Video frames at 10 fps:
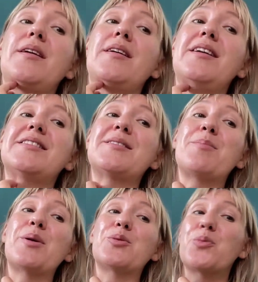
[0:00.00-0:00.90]
it's
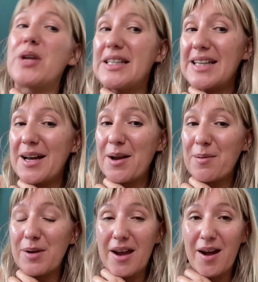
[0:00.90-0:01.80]
about We Time
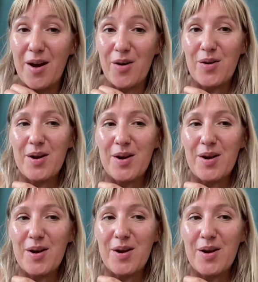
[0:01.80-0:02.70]
now,
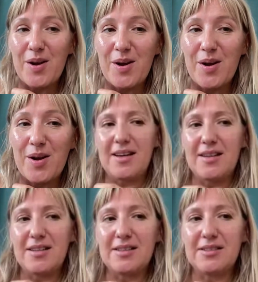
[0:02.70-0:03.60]

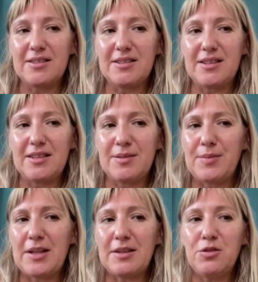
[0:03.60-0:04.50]
and a
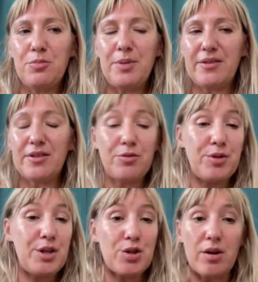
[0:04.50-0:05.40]
little bit of a
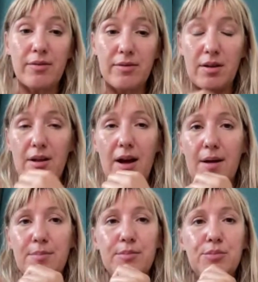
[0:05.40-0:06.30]
reshuffle
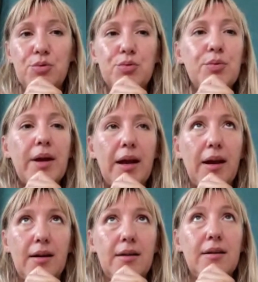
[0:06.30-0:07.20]
I'm
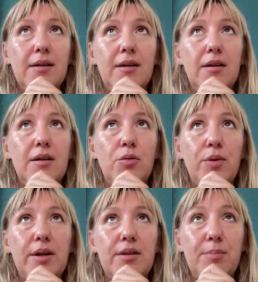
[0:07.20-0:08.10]
doing
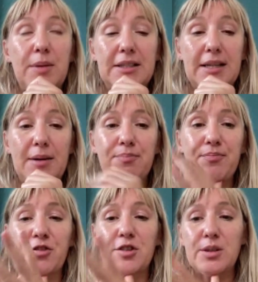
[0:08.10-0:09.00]
with Me Time.
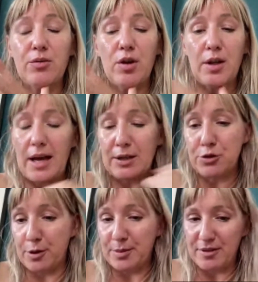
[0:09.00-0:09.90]
First of all, I
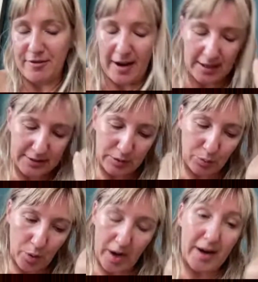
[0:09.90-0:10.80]
dropped the fast.
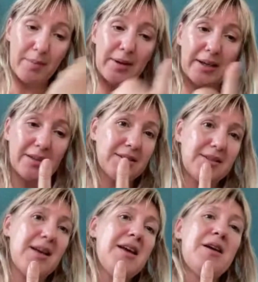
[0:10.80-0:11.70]
Why? Because
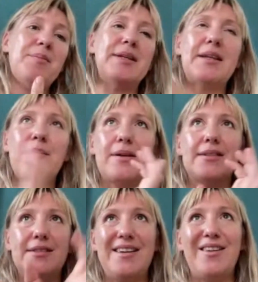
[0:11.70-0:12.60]
Me Time
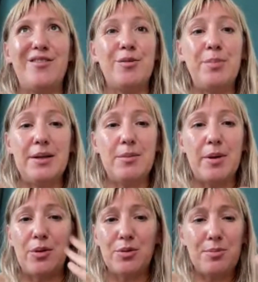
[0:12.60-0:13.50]
has never been
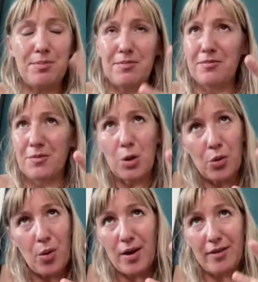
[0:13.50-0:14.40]
about
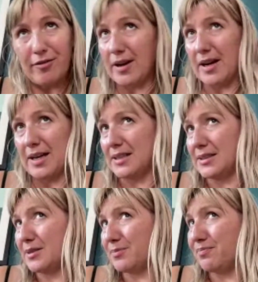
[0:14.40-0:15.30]
growing
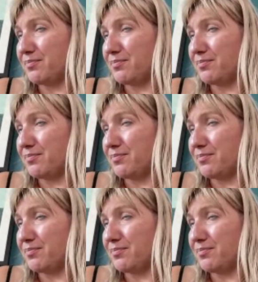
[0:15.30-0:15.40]
fast,